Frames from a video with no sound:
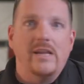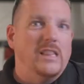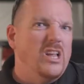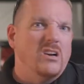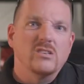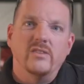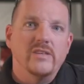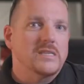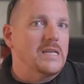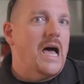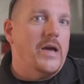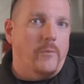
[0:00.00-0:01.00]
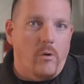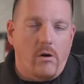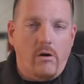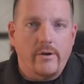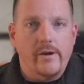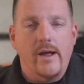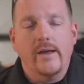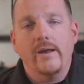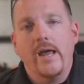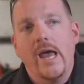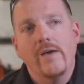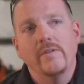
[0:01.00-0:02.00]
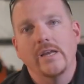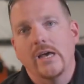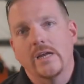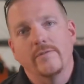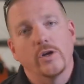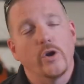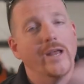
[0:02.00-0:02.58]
This is Dirt to Dust,